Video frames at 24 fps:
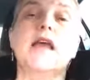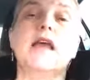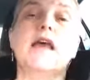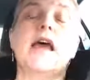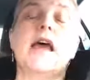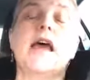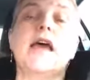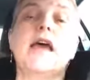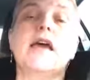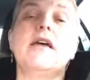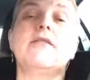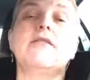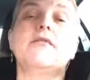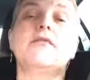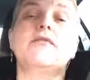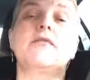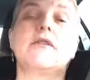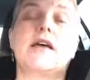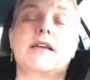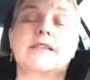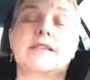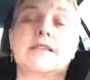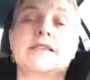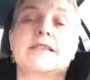if,
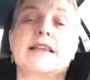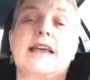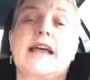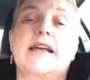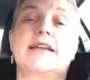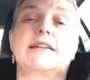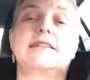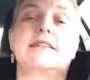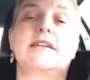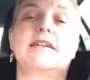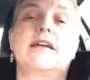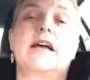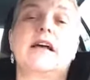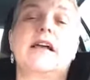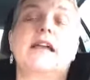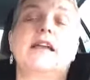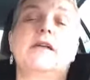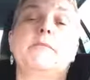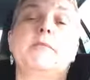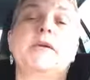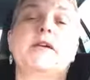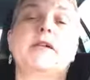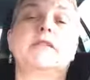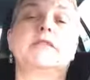as I said, in
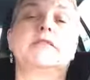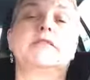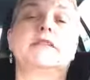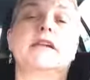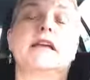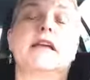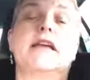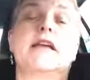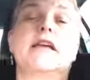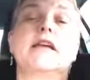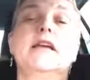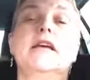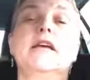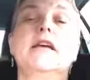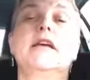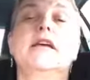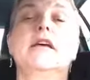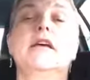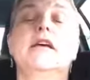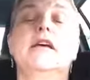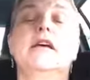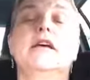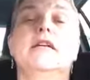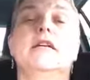a building,
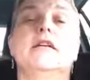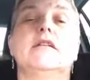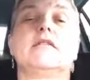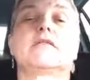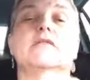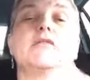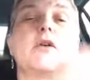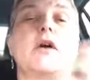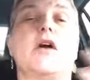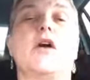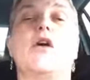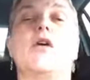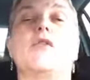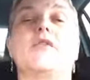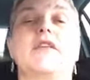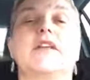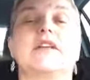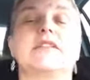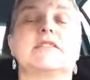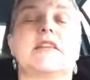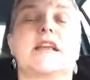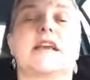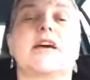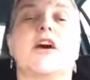quite often
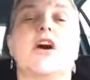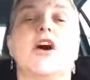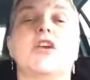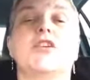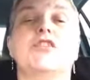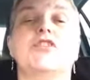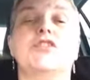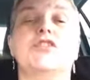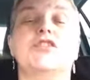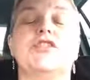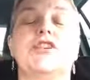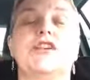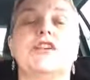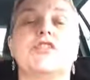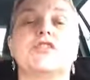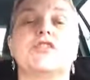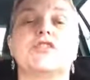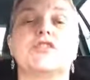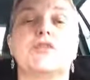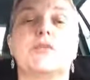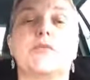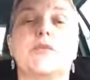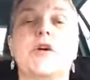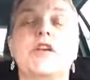it's like 100 years.
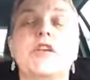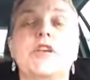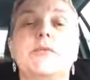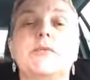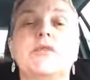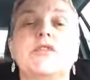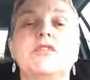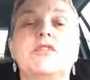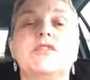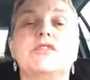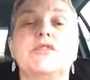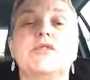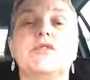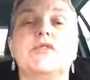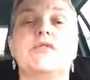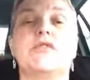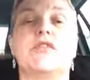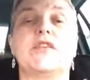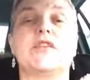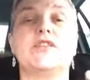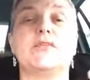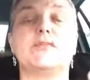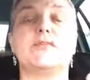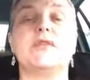So what you would do
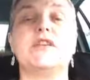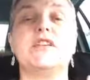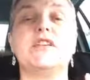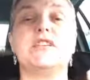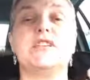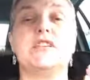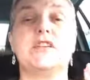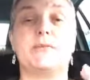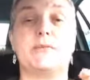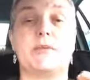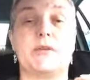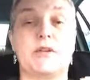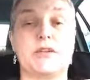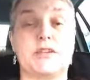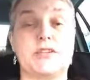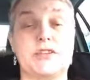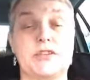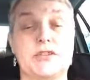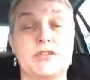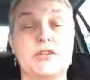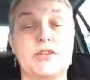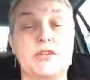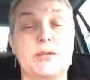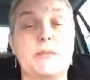to
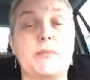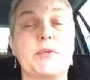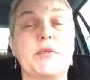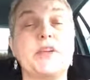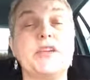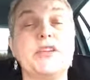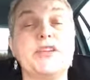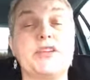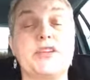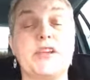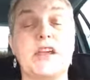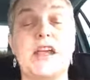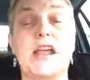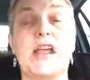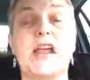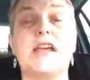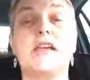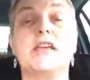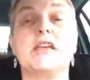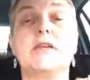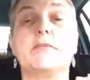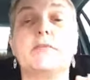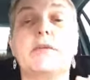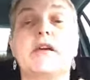depreciate
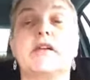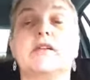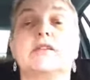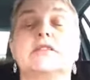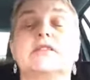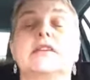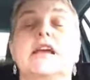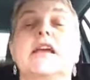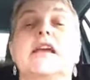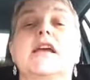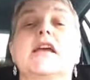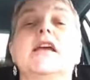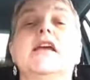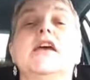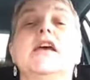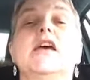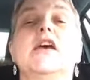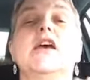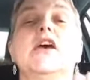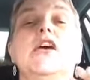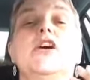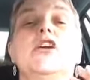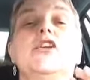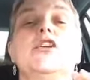your building,
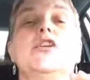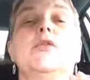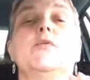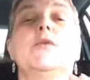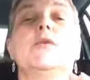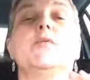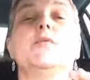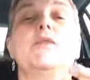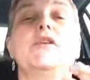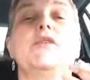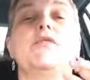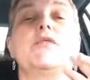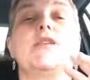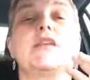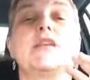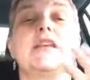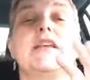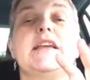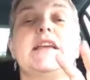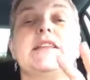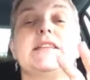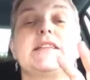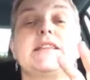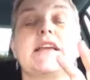you would be
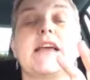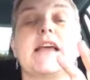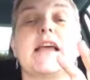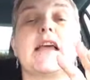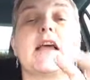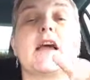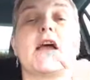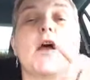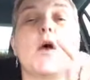releasing